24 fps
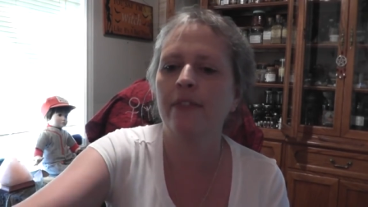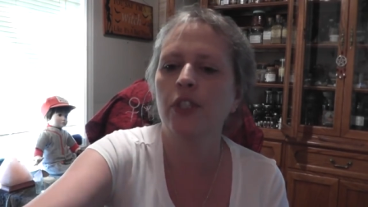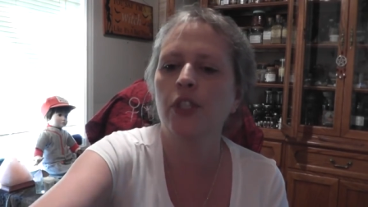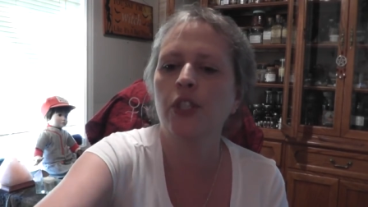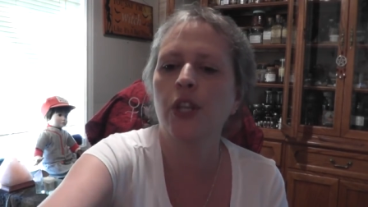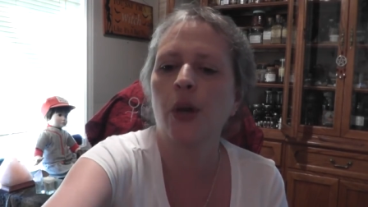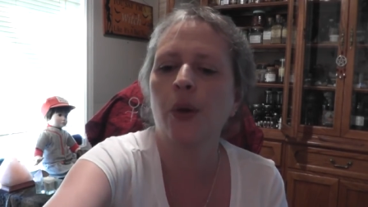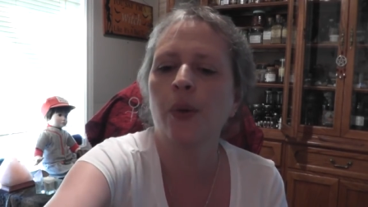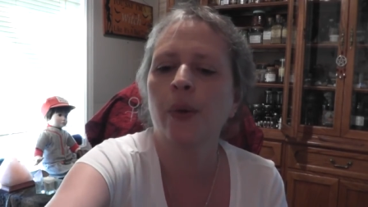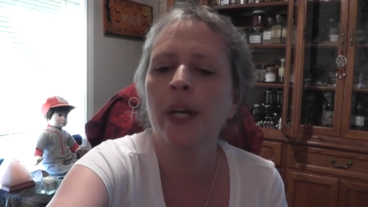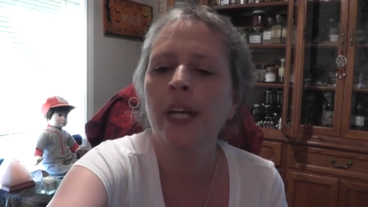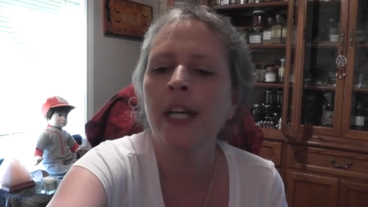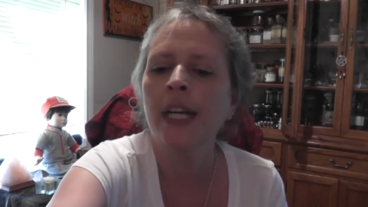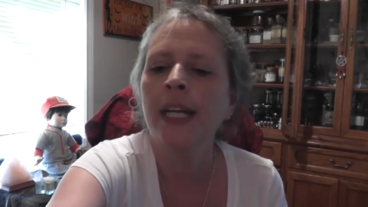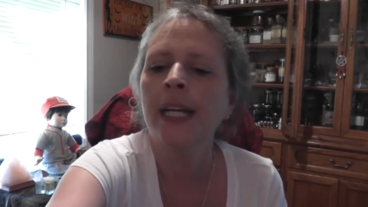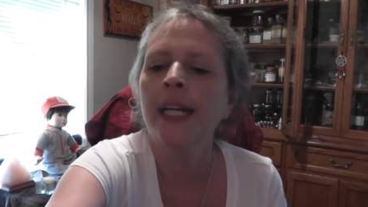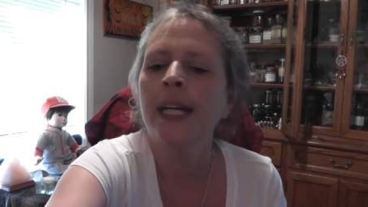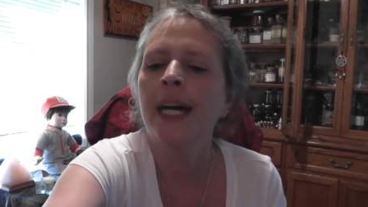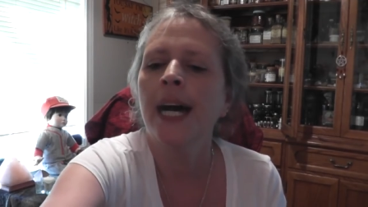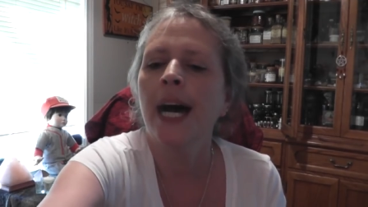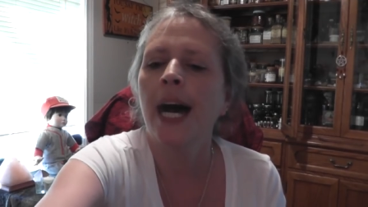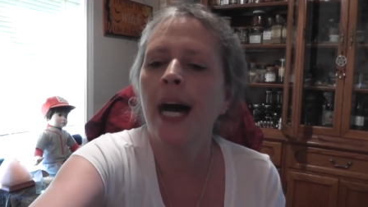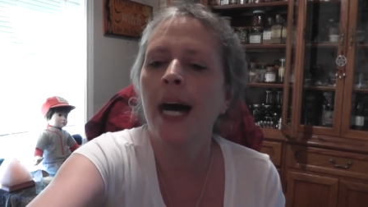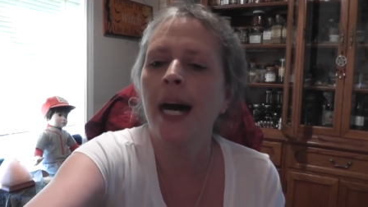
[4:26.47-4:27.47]
So,
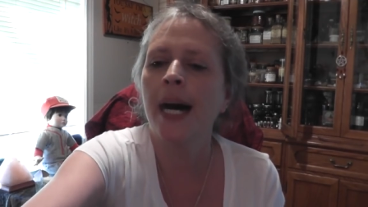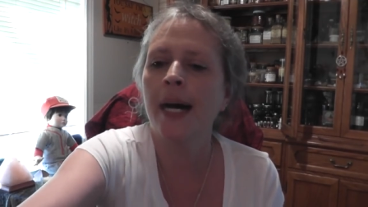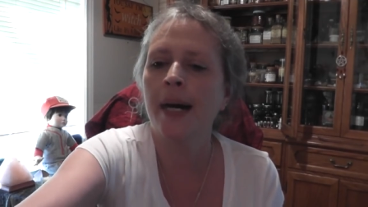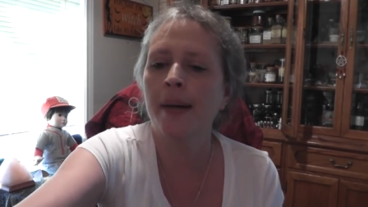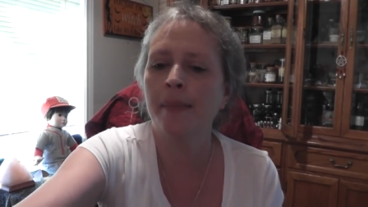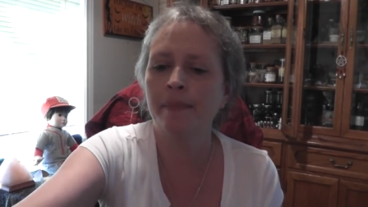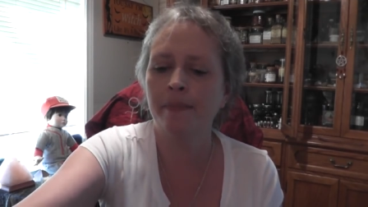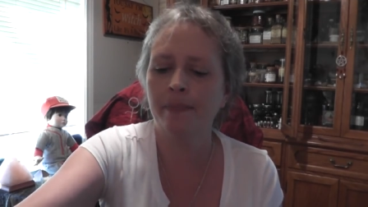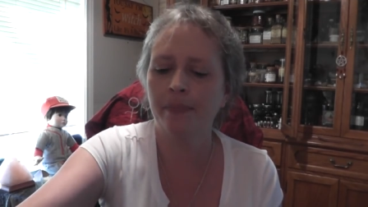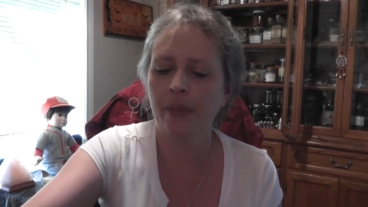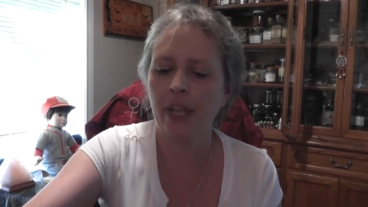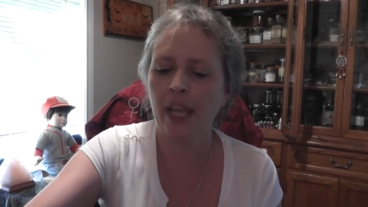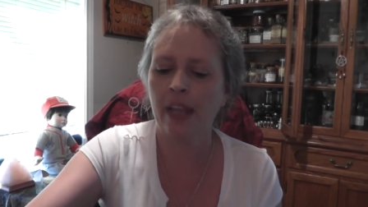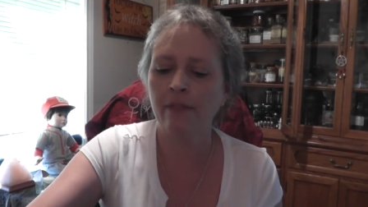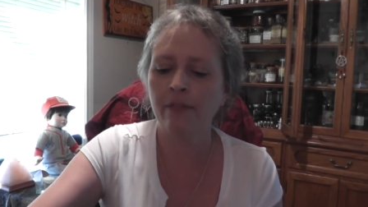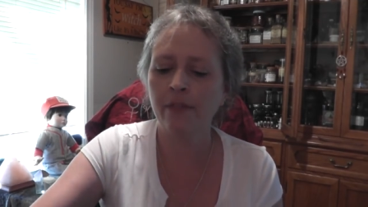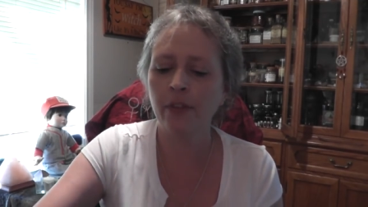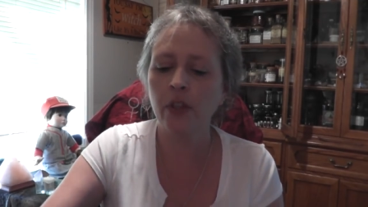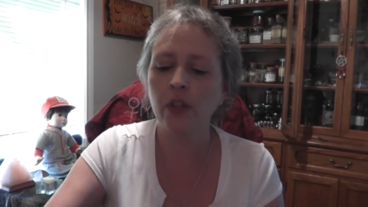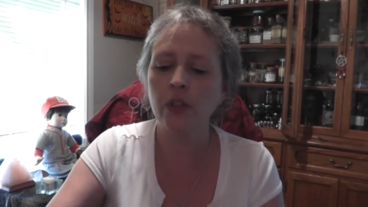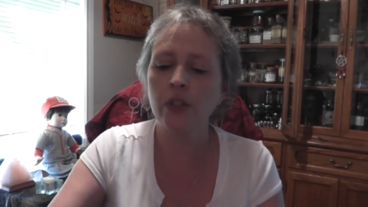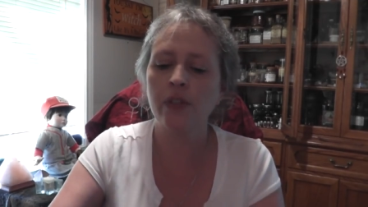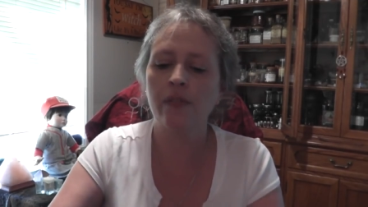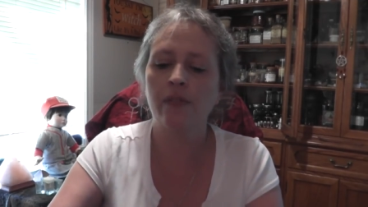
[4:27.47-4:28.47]
and for
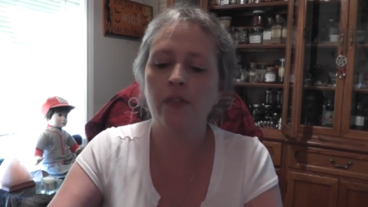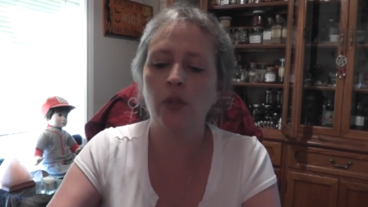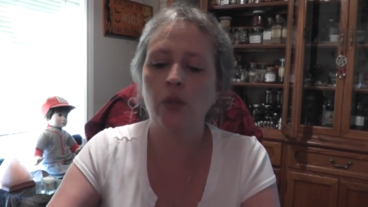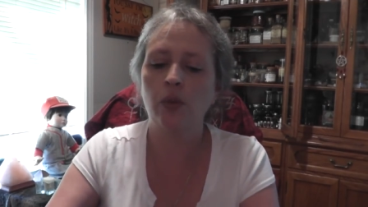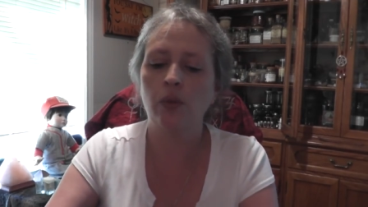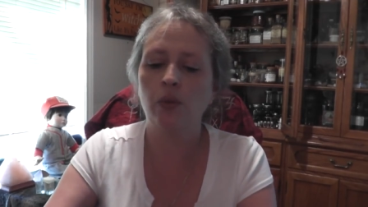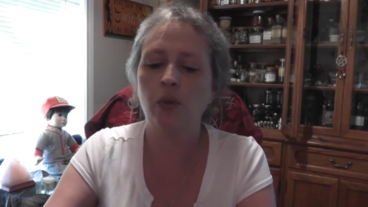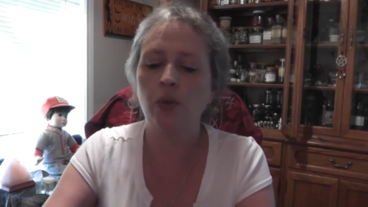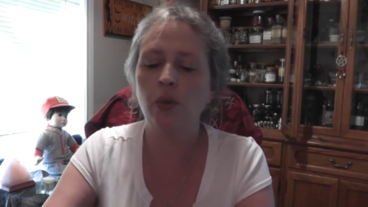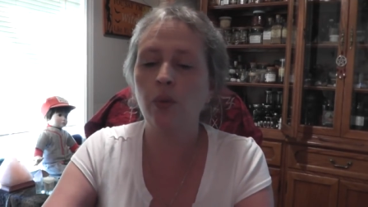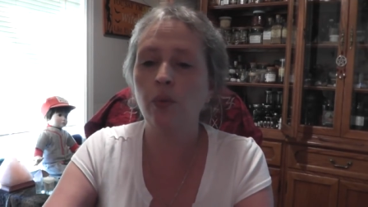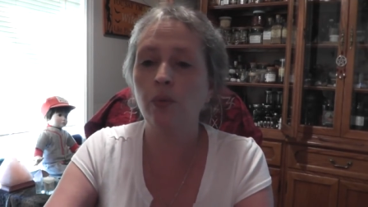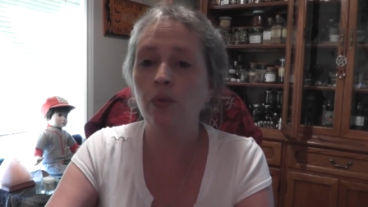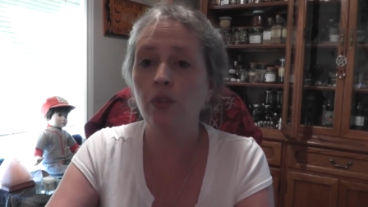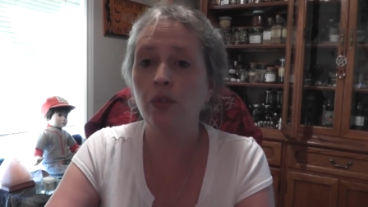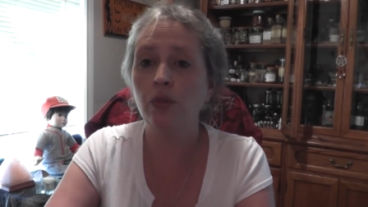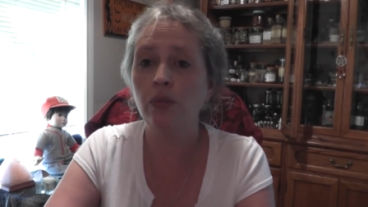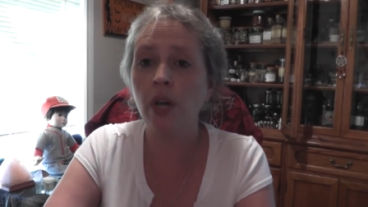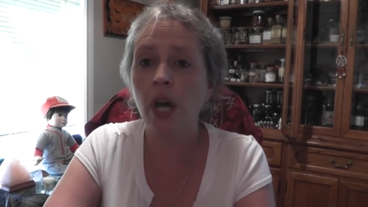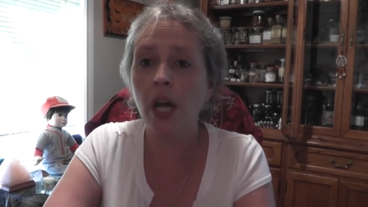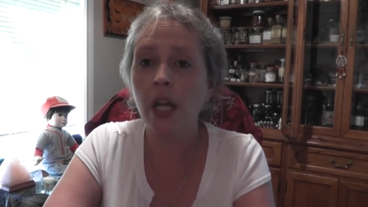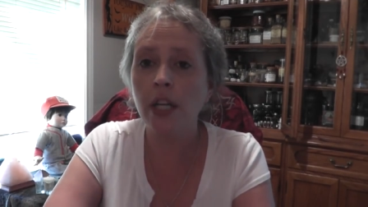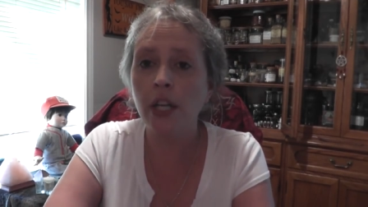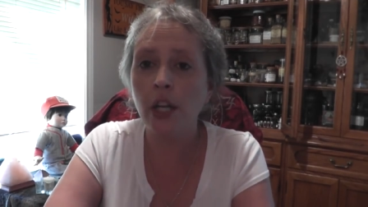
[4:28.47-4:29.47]
those of you who do
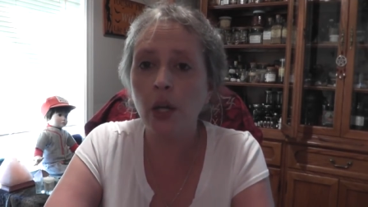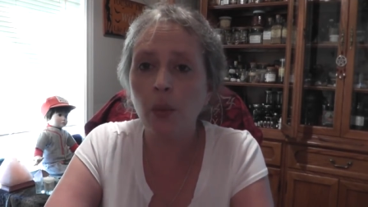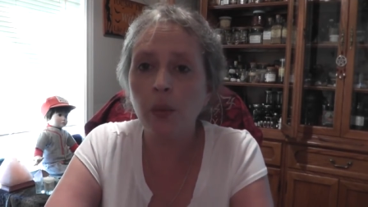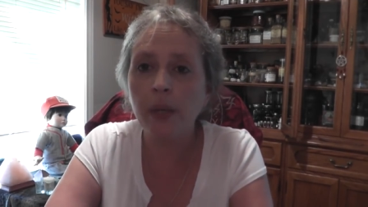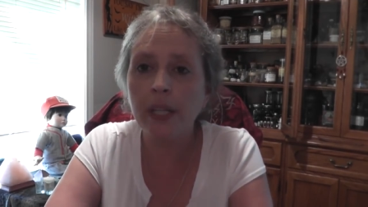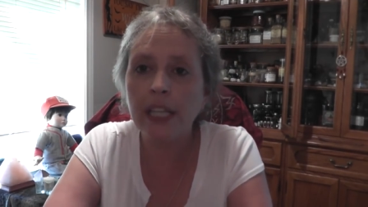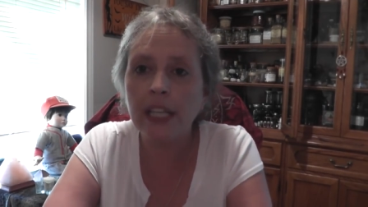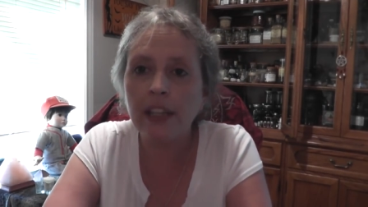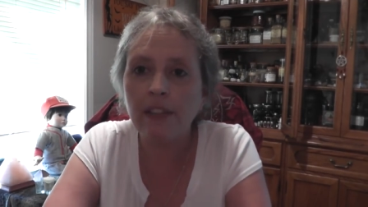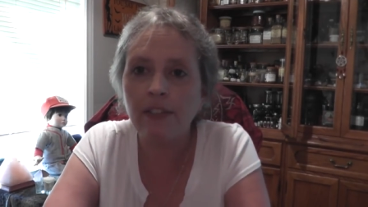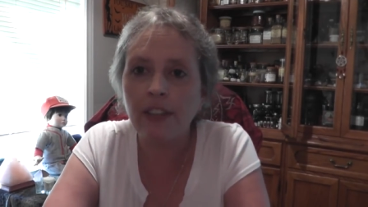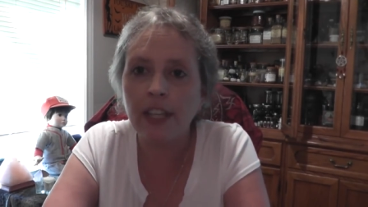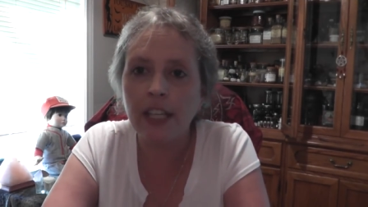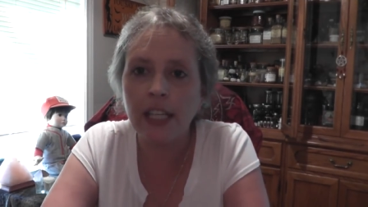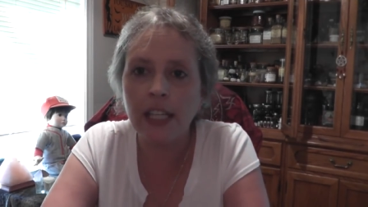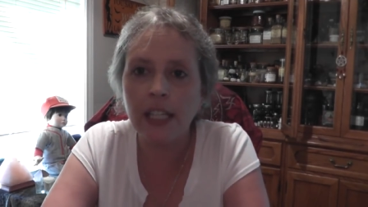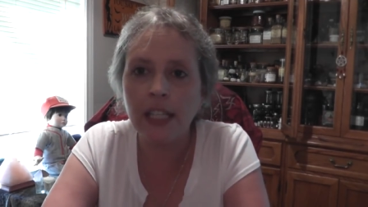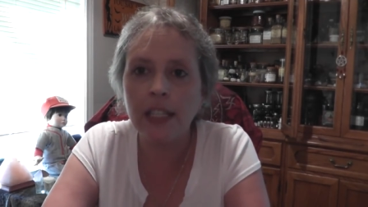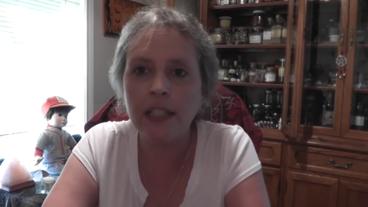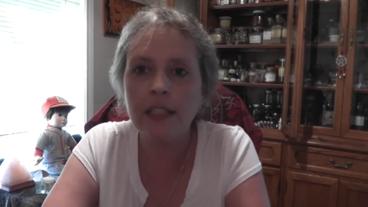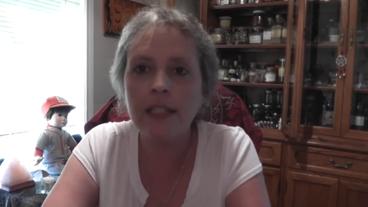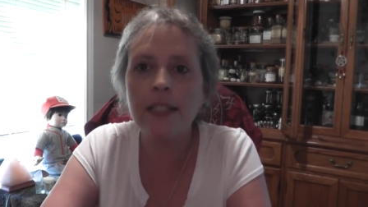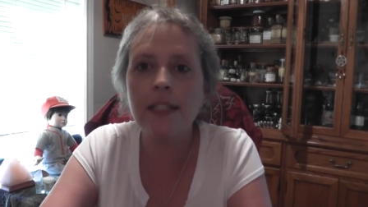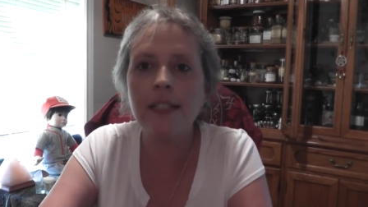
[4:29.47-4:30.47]
not know what Kifi
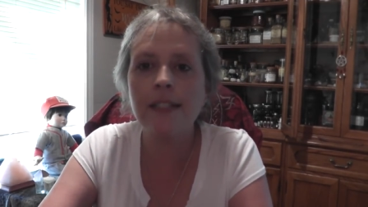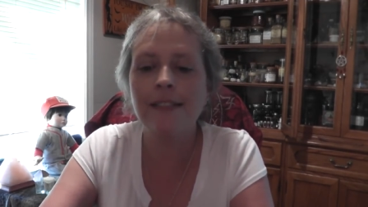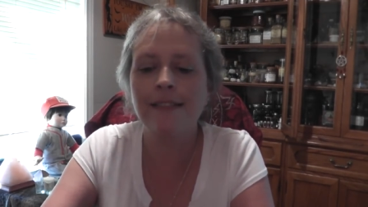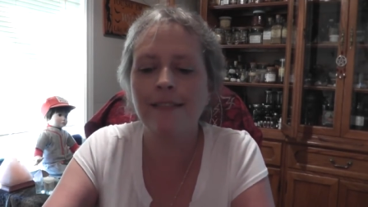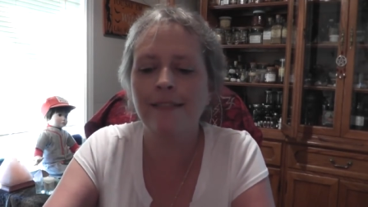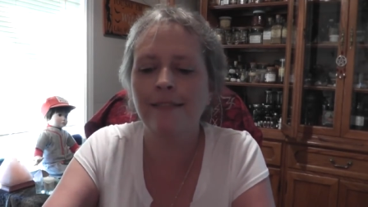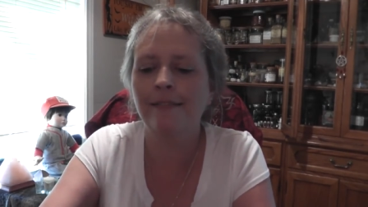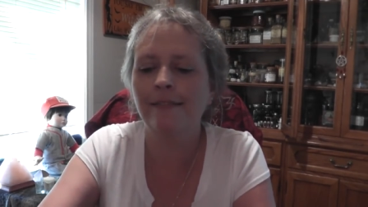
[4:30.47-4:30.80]
is,